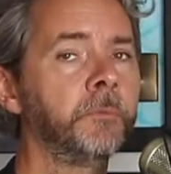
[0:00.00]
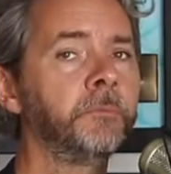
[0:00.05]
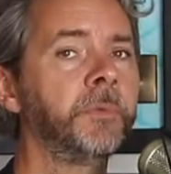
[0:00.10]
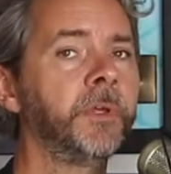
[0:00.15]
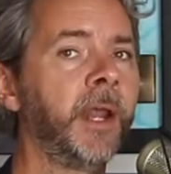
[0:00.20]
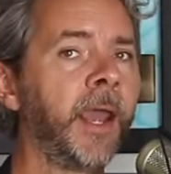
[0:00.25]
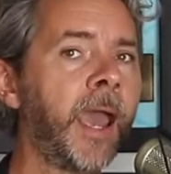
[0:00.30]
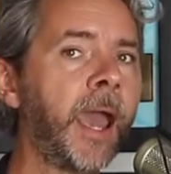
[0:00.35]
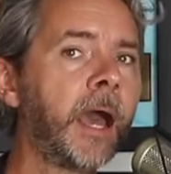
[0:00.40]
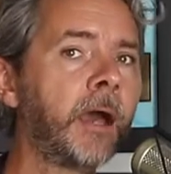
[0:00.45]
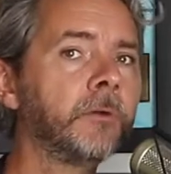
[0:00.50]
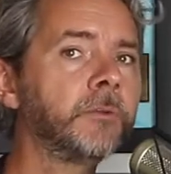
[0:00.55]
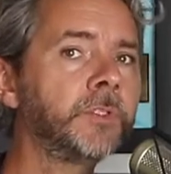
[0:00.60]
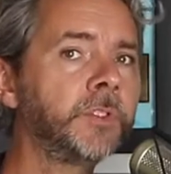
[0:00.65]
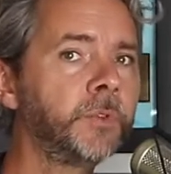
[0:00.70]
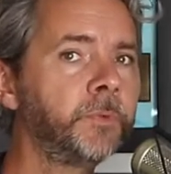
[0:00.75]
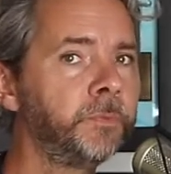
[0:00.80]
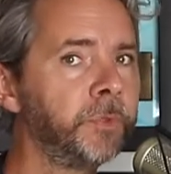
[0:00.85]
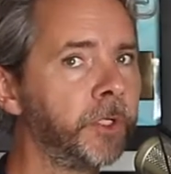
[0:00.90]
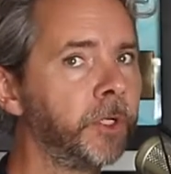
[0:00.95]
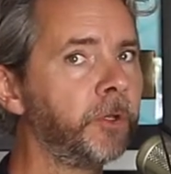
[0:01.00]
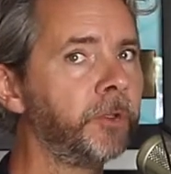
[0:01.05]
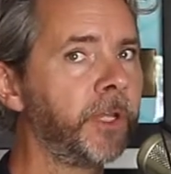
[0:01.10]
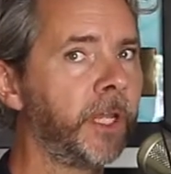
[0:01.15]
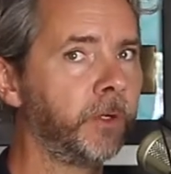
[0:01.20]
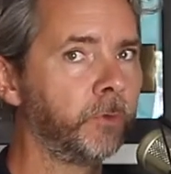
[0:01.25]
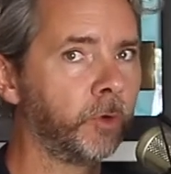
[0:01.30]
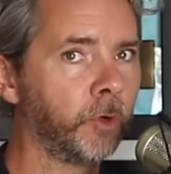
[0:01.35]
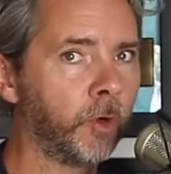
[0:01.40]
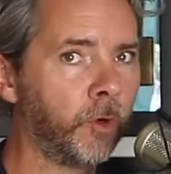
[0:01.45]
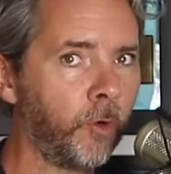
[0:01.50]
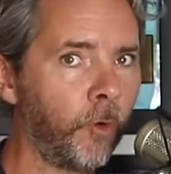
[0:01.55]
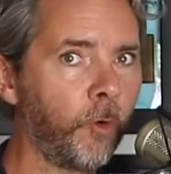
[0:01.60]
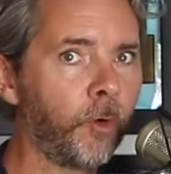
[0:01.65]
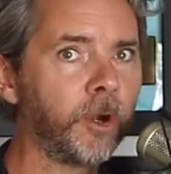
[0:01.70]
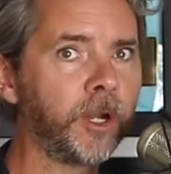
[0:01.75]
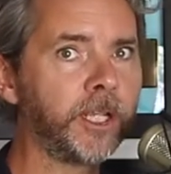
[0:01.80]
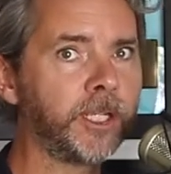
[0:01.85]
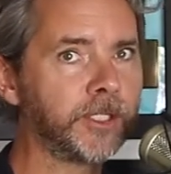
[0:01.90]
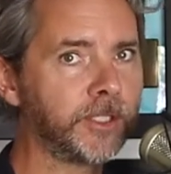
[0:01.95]
but how to build a
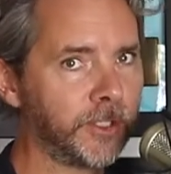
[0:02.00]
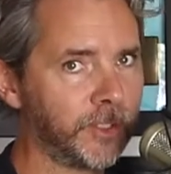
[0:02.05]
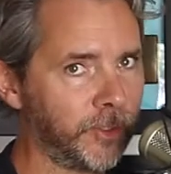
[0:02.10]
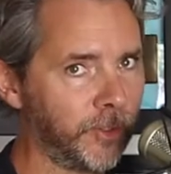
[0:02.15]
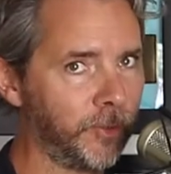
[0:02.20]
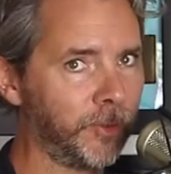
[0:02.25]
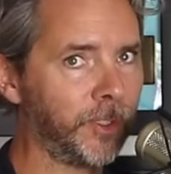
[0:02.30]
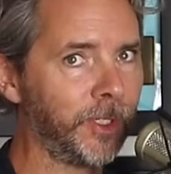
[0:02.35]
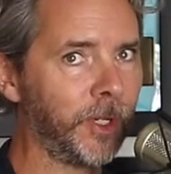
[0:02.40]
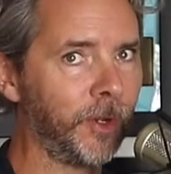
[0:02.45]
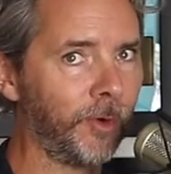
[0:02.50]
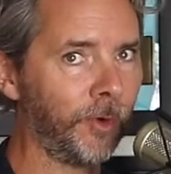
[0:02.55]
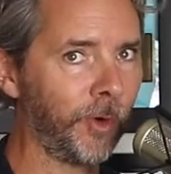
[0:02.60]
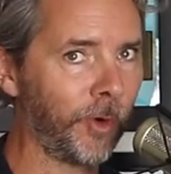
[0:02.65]
recording studio,